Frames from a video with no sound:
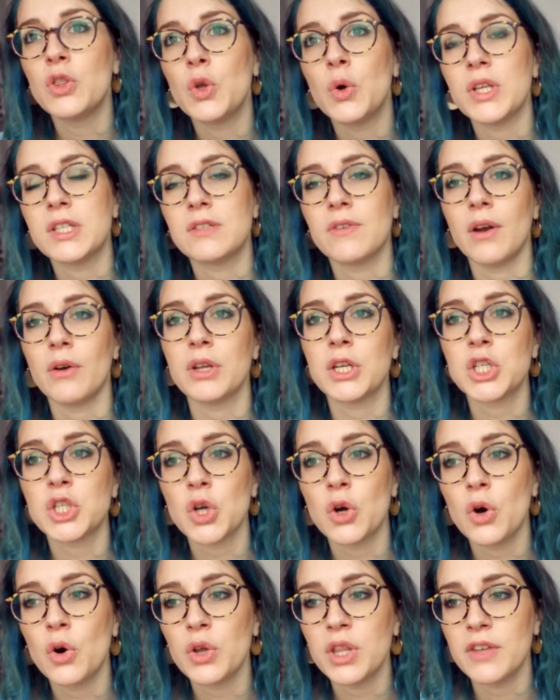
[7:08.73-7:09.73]
Even though it's very
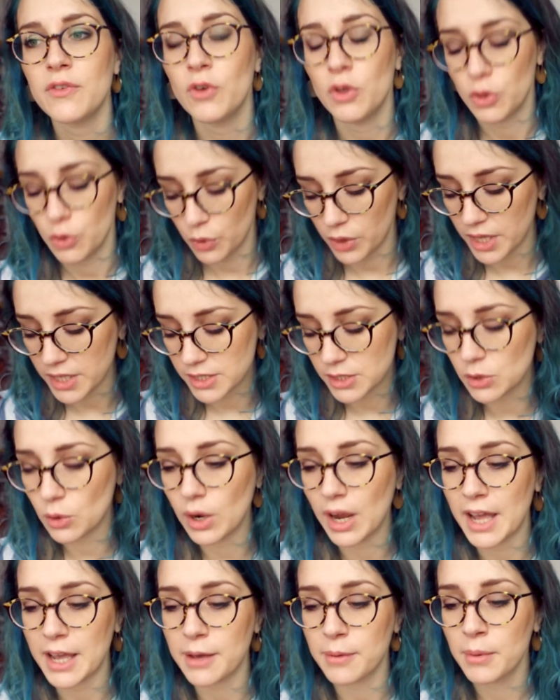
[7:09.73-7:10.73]
short, even though there's
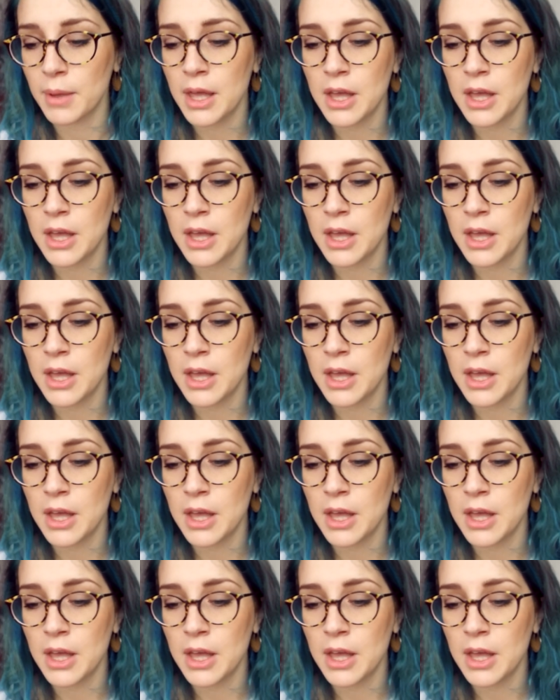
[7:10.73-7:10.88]
no, like,